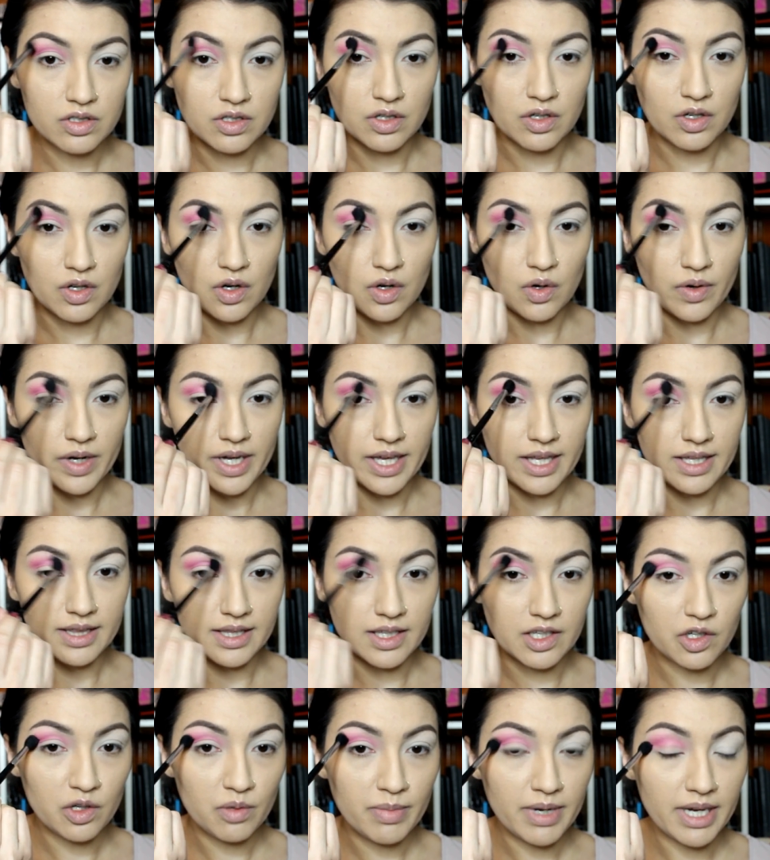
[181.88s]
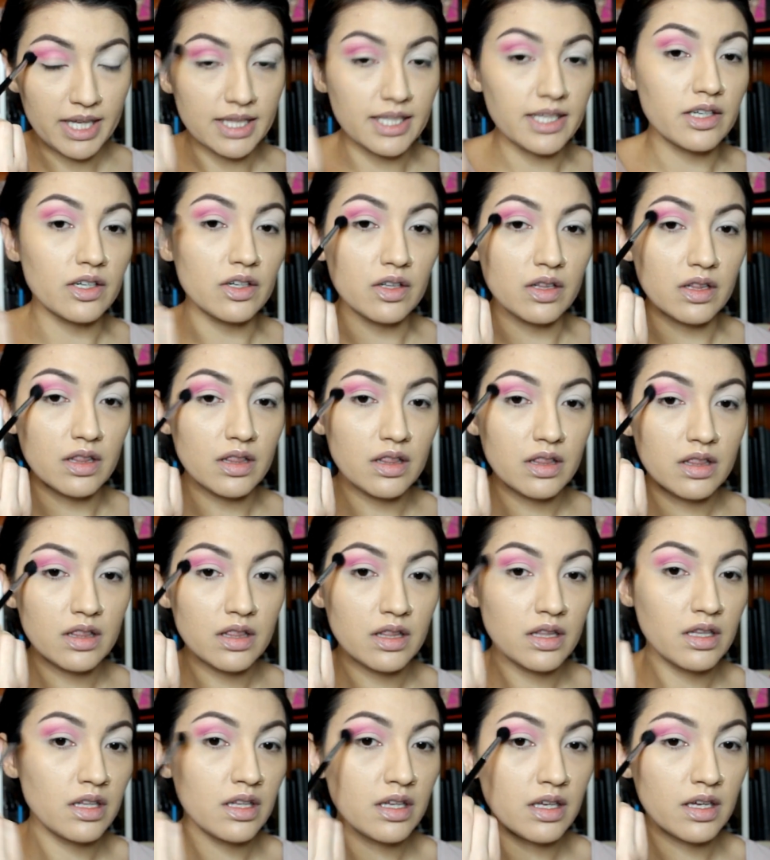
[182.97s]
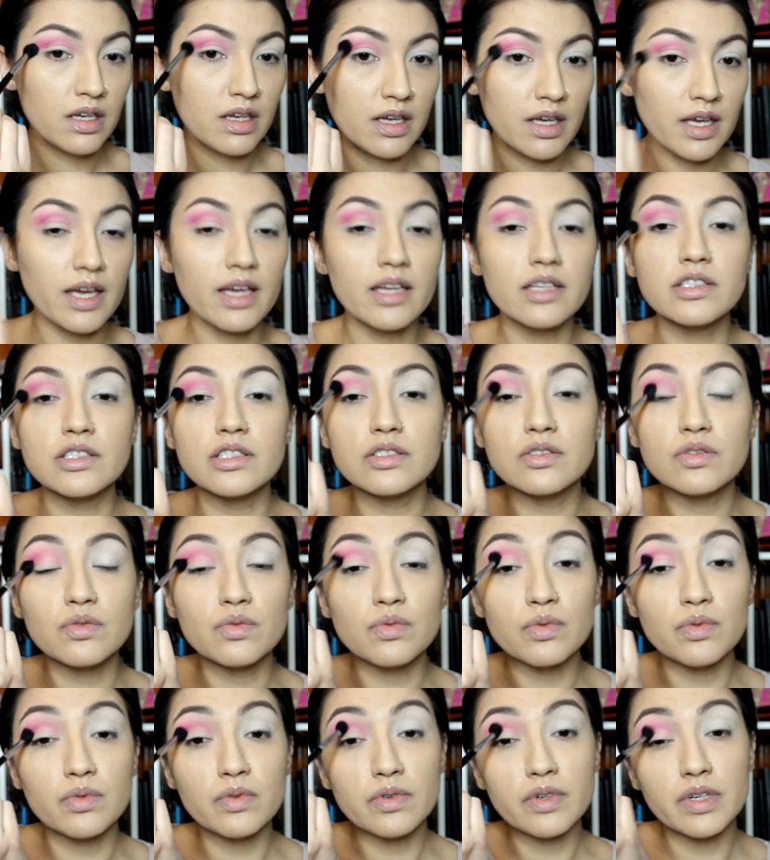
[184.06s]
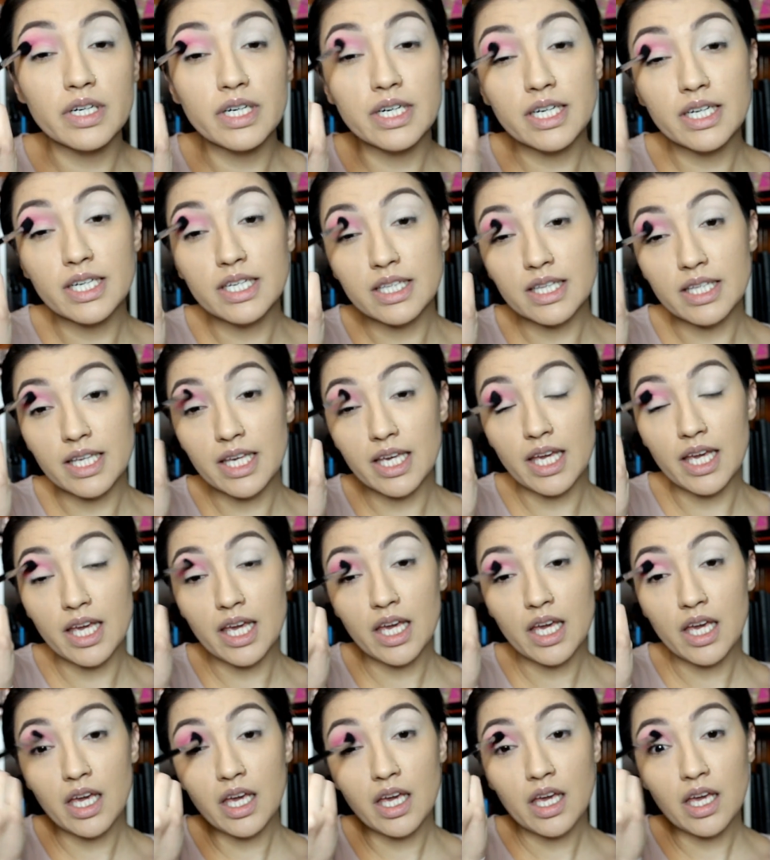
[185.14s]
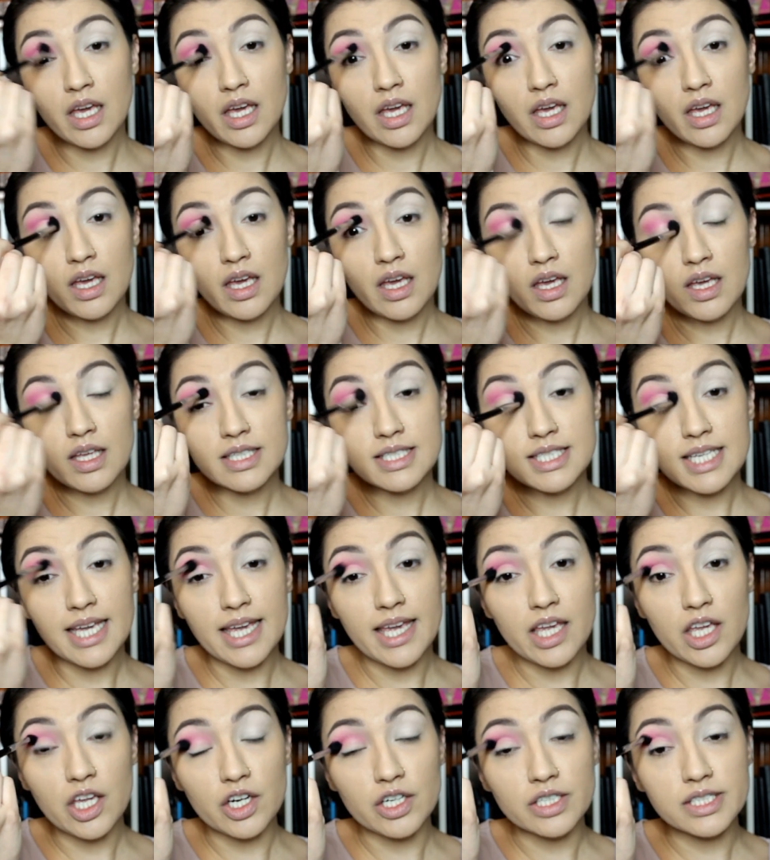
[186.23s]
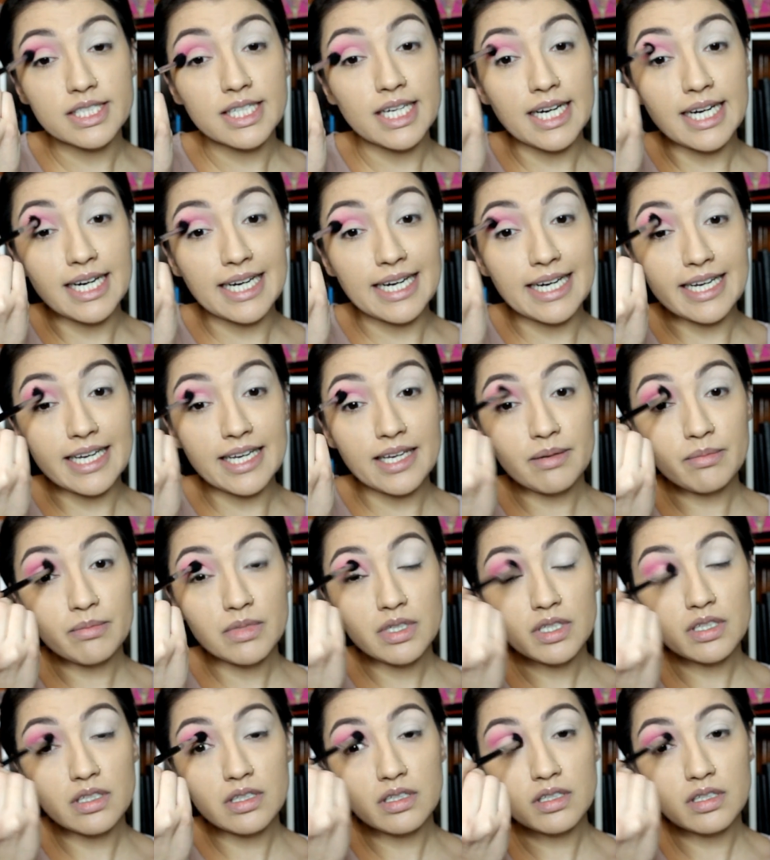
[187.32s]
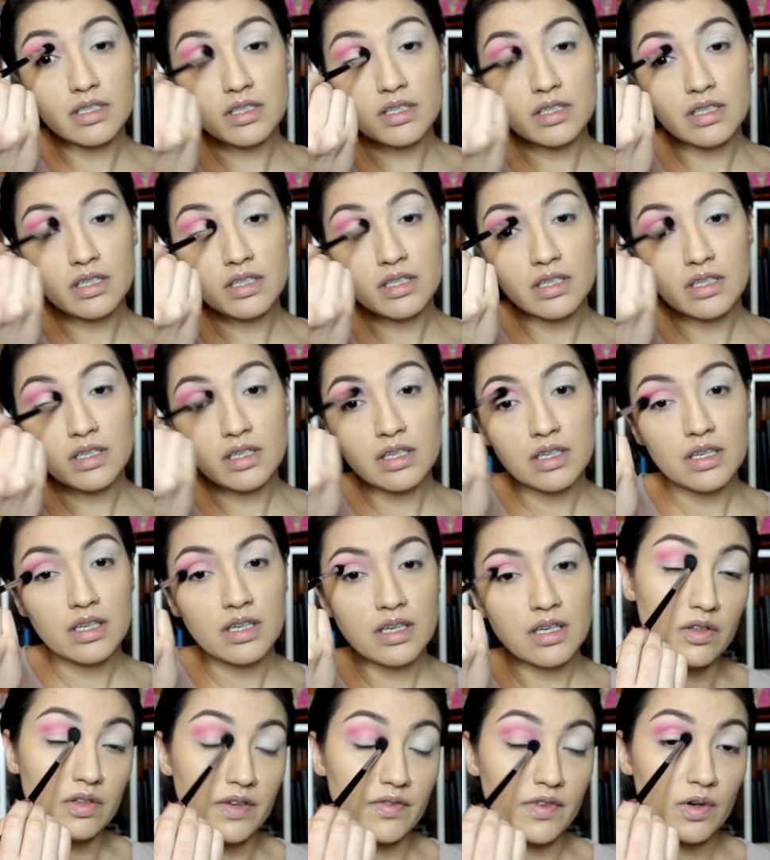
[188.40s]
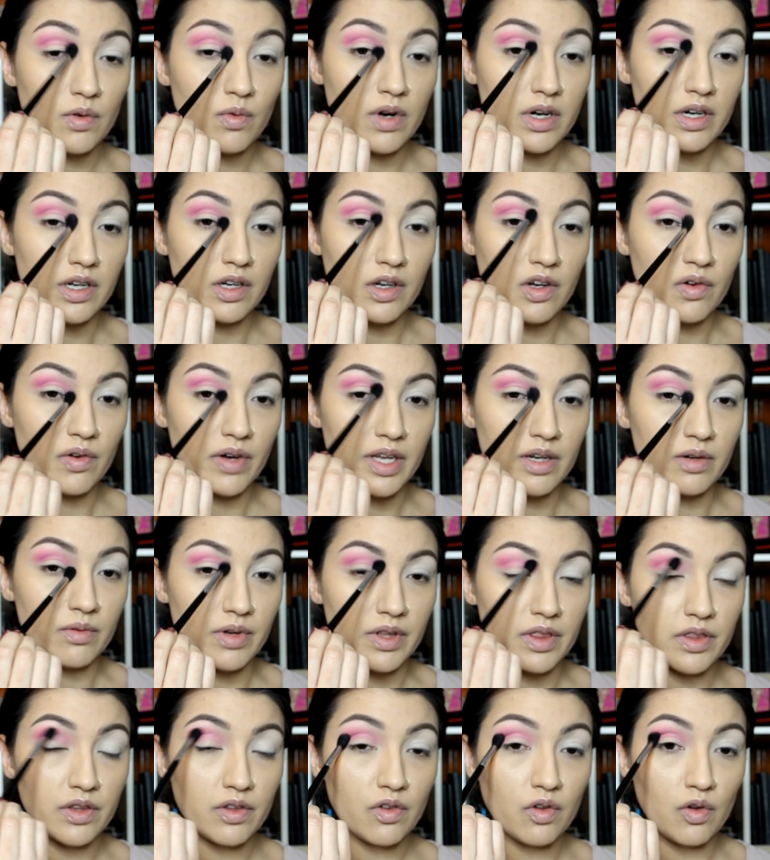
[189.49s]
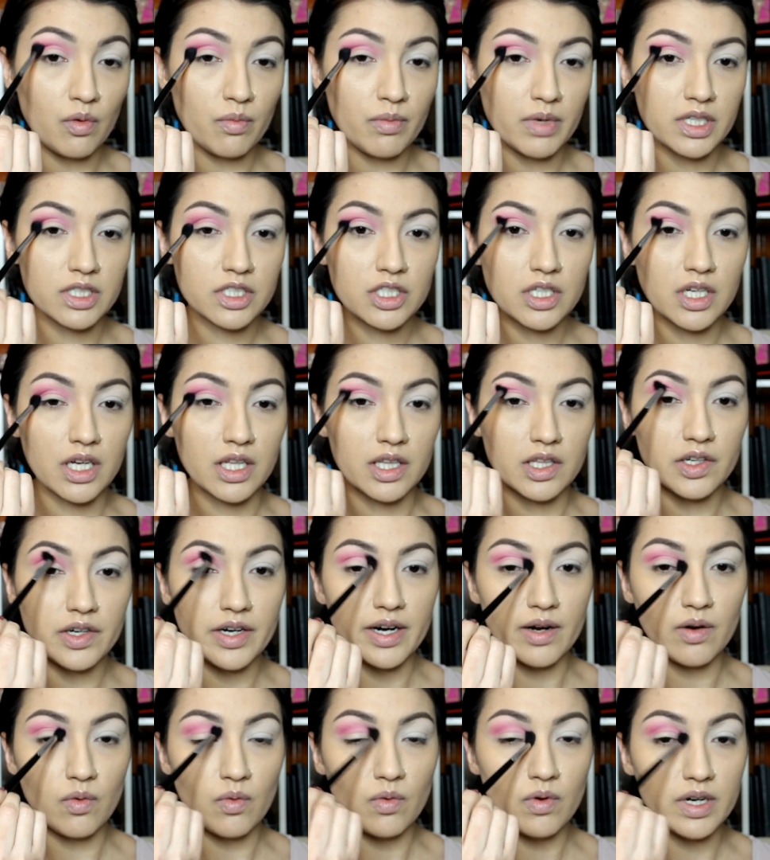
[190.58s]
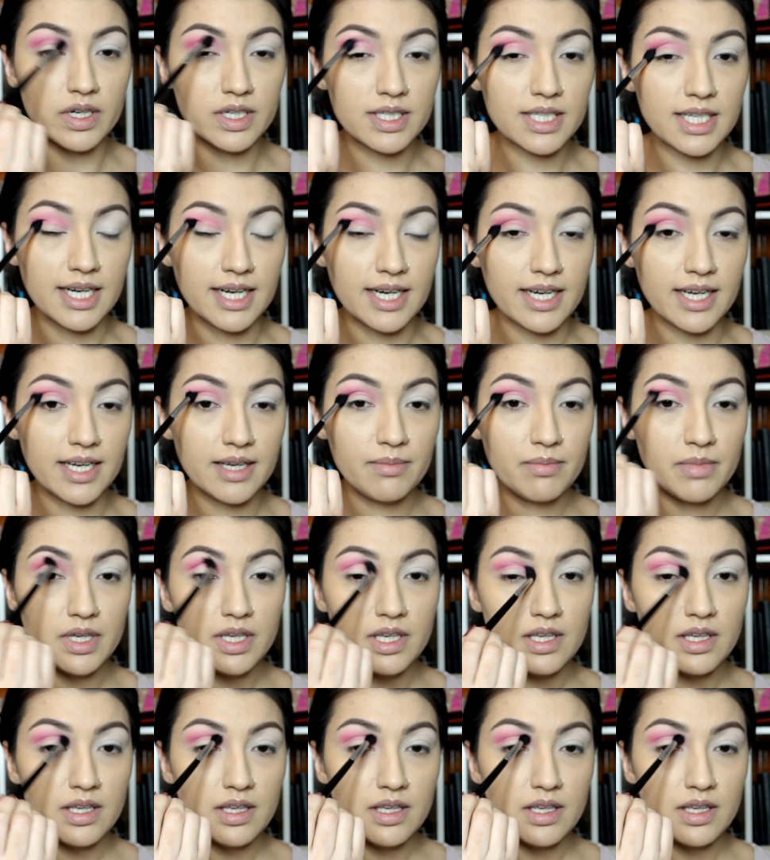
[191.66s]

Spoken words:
to go in little by little and just really take your time. You never want to go in with too much color at one time.